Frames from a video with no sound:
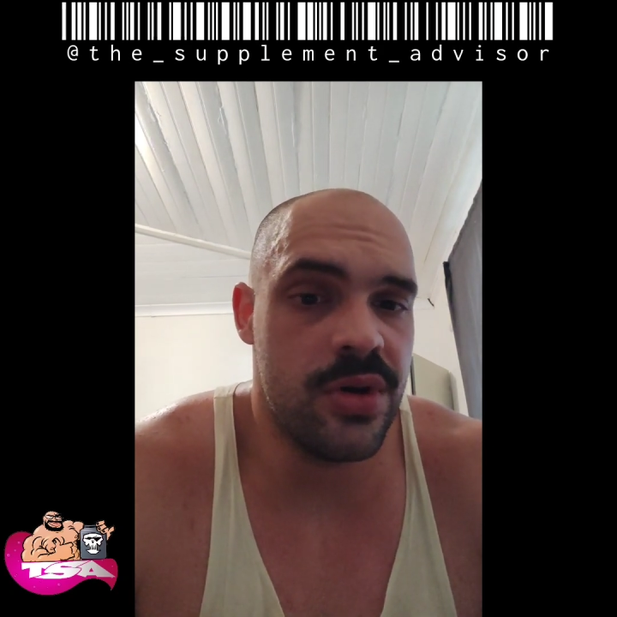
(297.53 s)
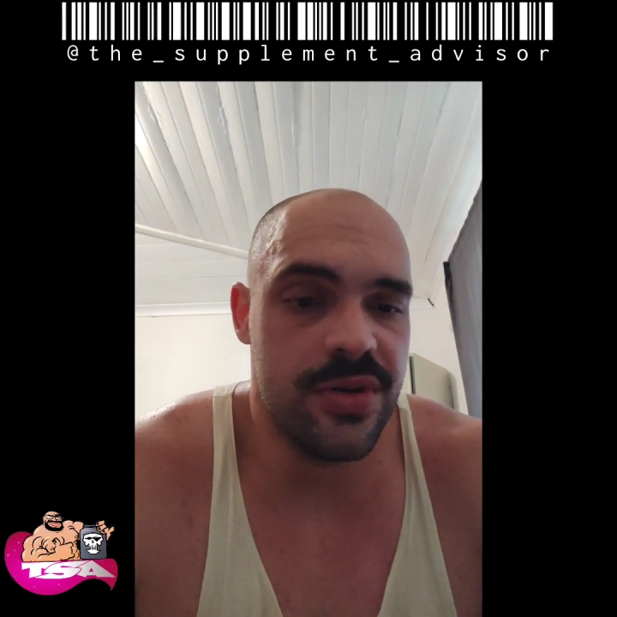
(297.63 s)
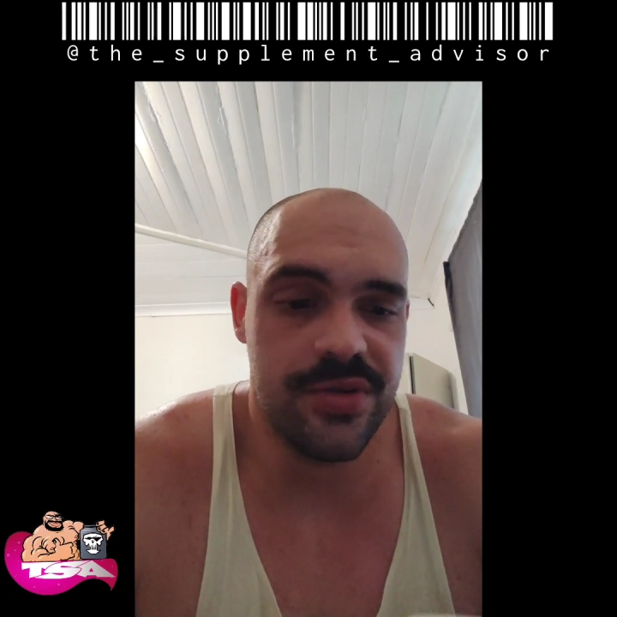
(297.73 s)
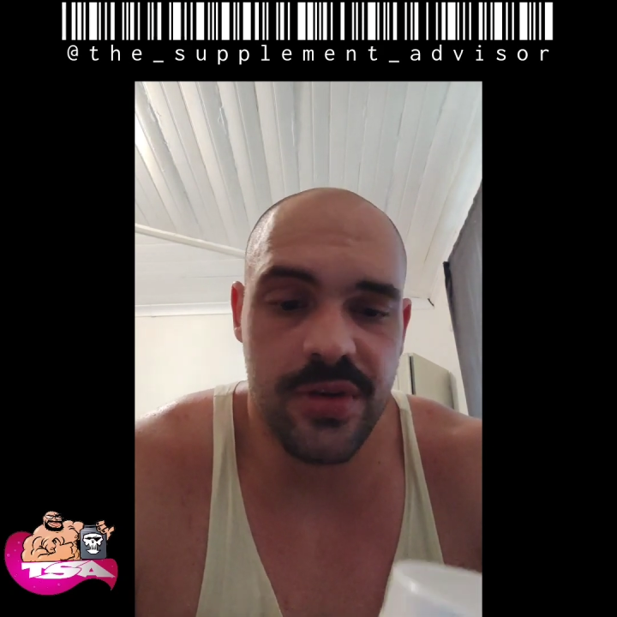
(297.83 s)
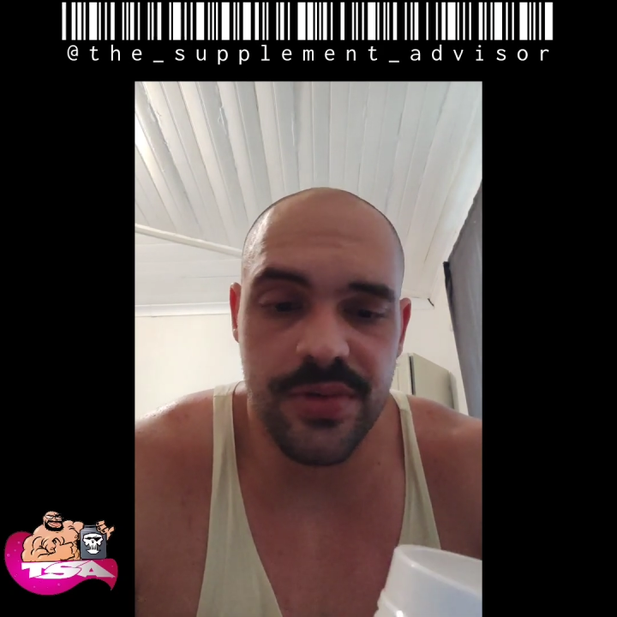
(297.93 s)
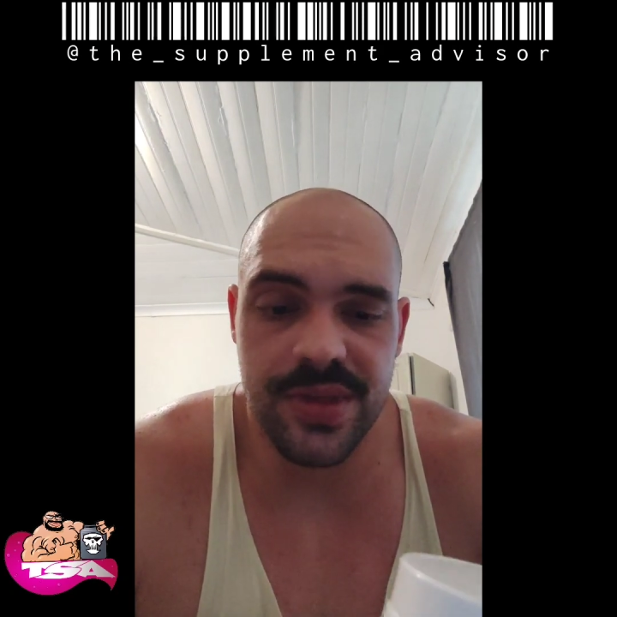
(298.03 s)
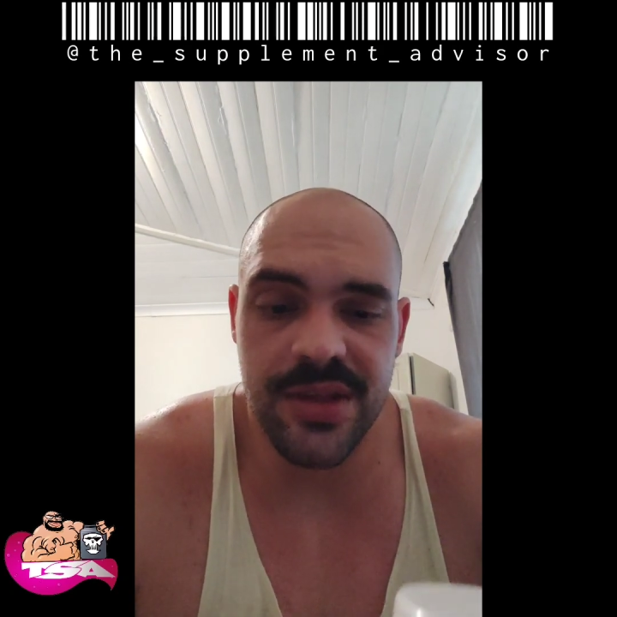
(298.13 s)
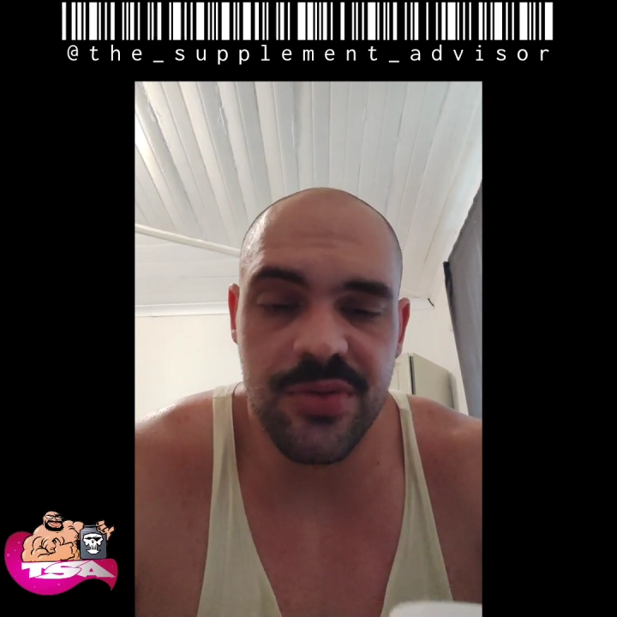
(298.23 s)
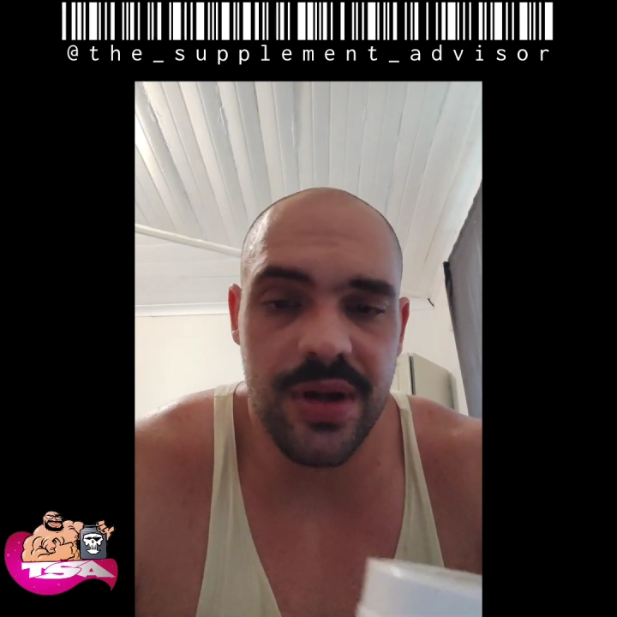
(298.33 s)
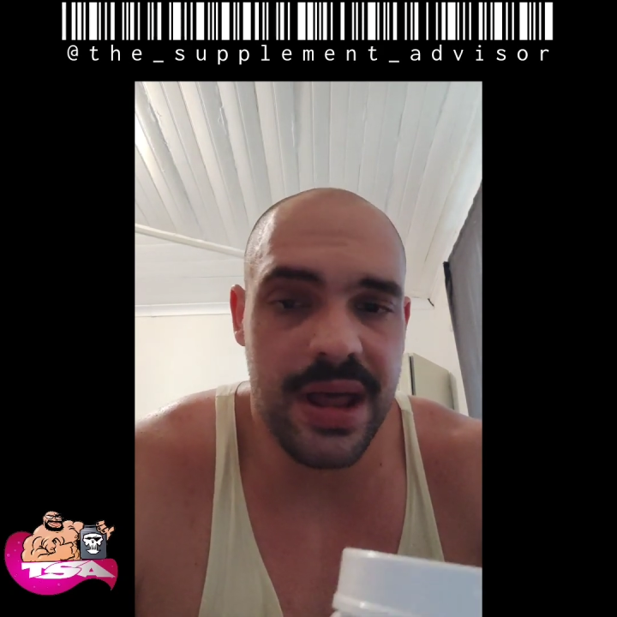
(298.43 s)
So
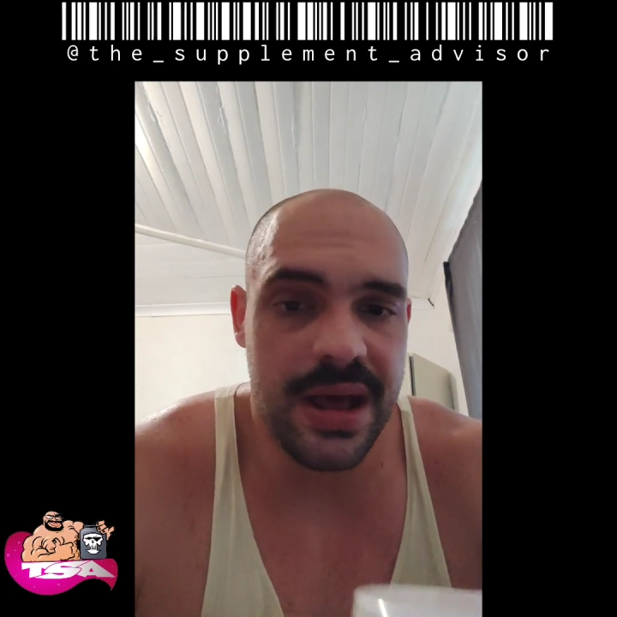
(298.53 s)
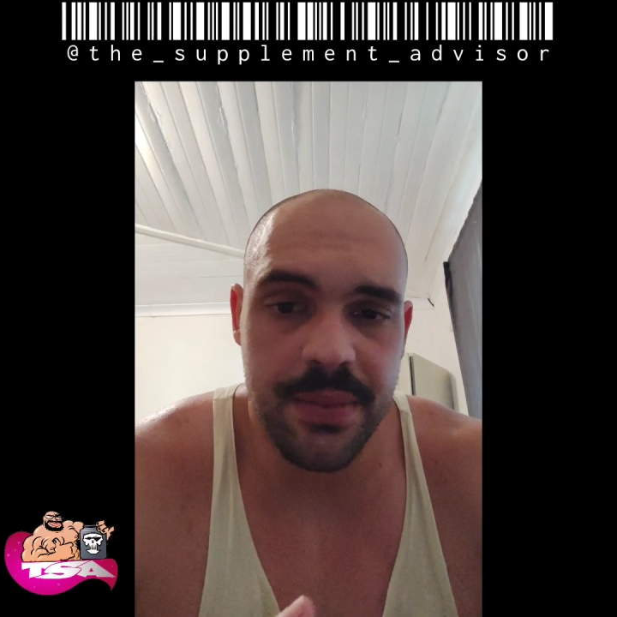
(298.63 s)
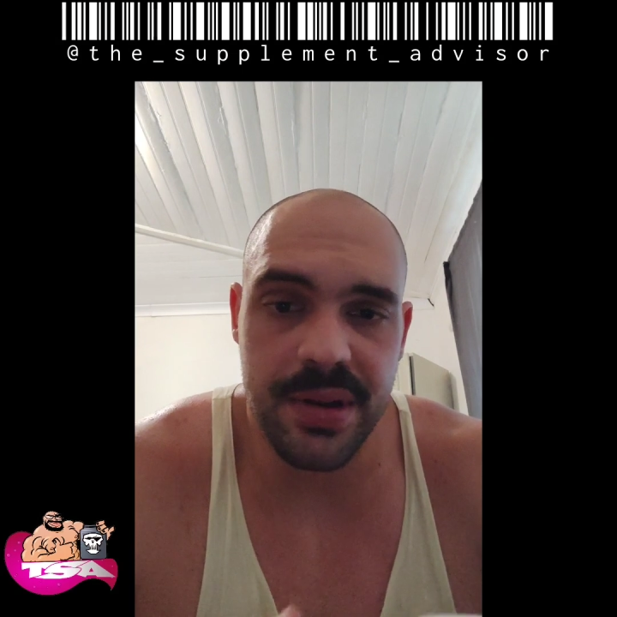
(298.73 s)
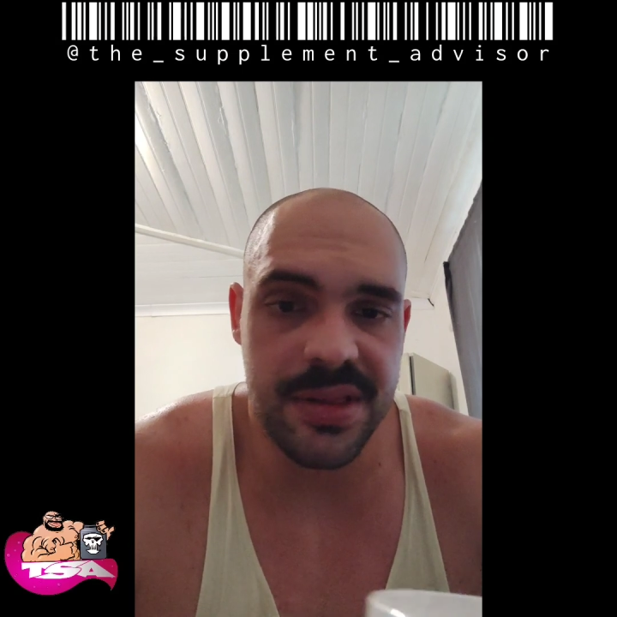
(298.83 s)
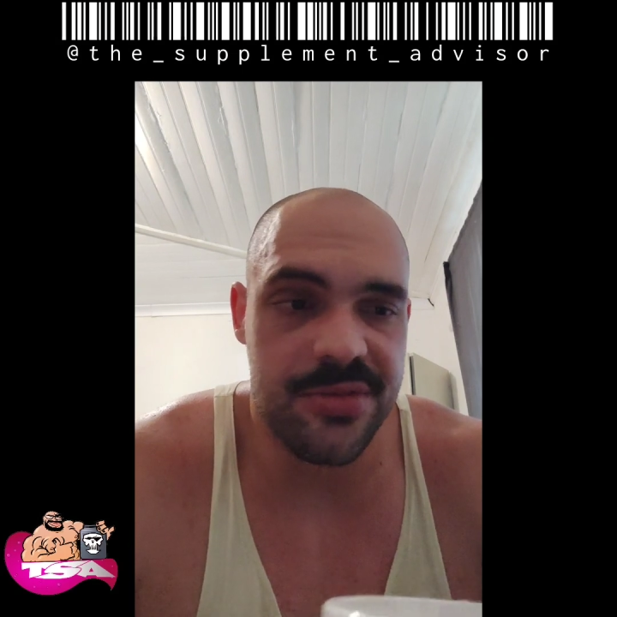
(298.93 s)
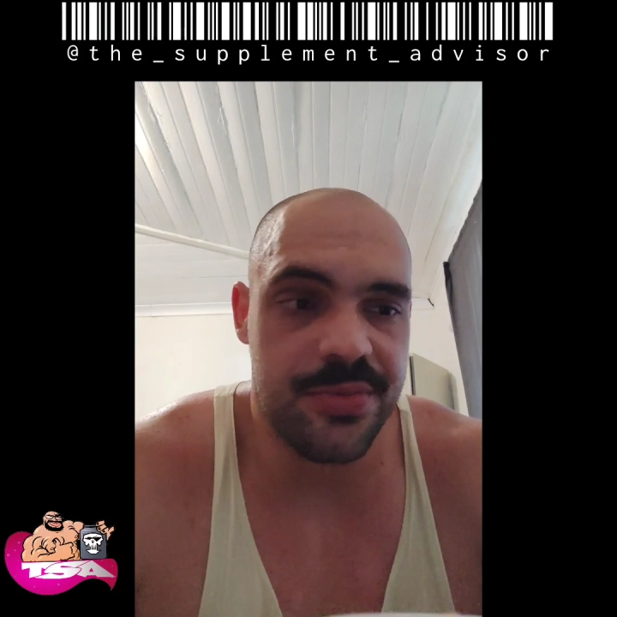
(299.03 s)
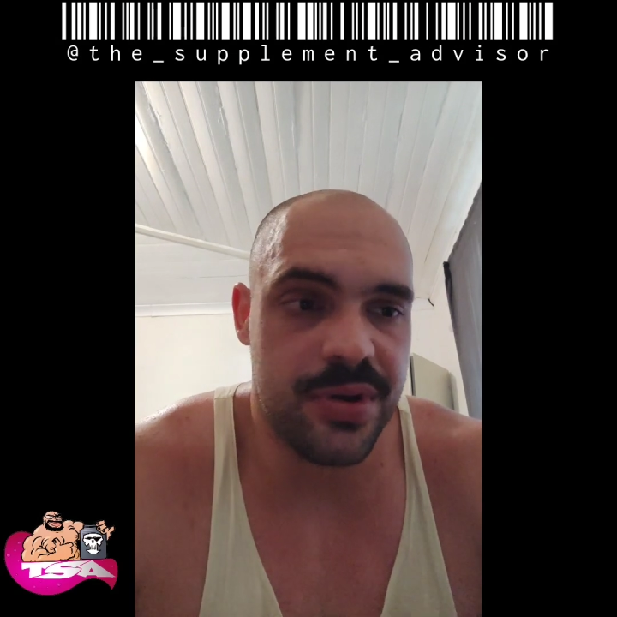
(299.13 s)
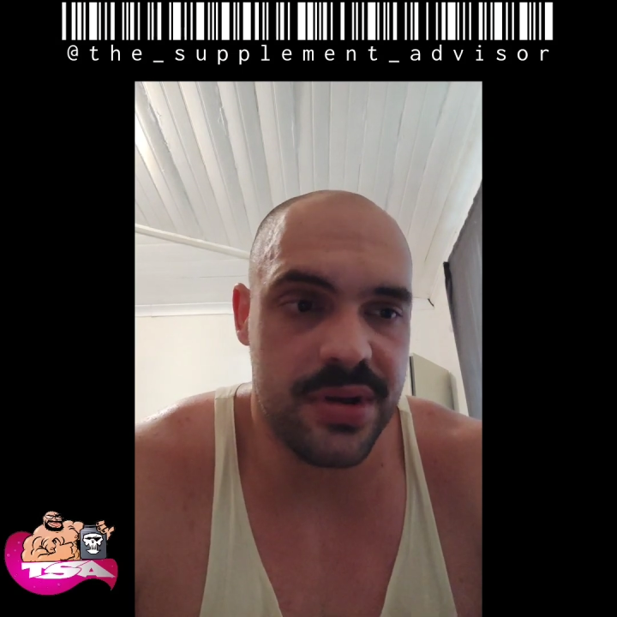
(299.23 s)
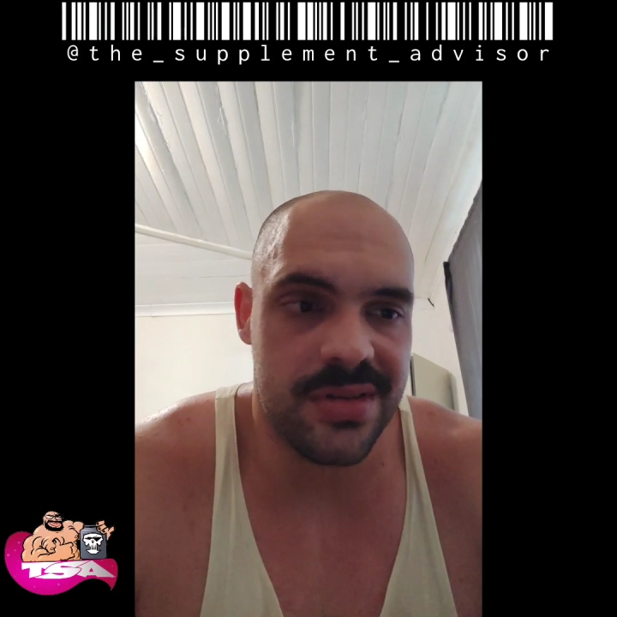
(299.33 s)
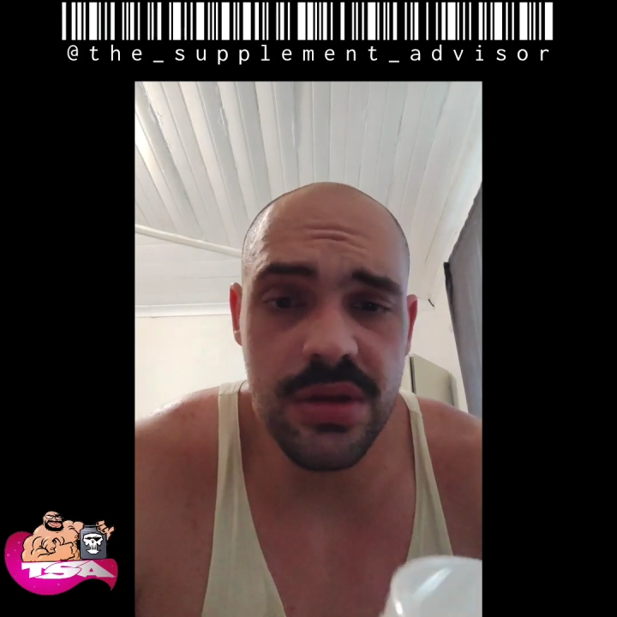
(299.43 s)
that's what I like about this
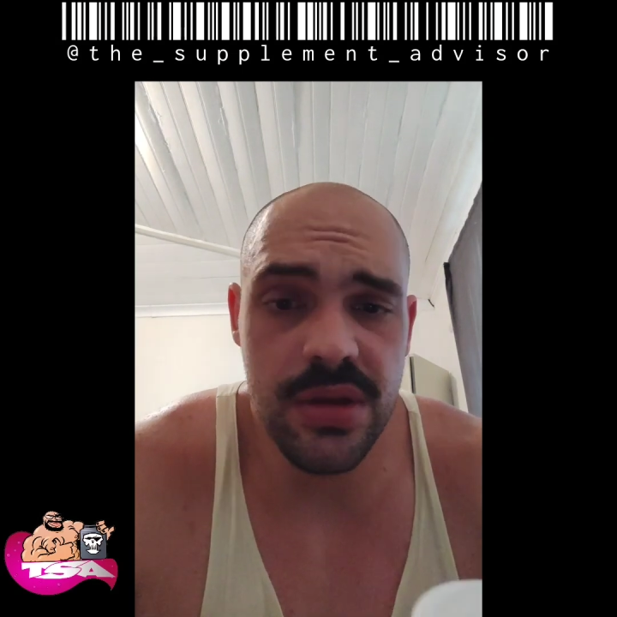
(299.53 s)
product.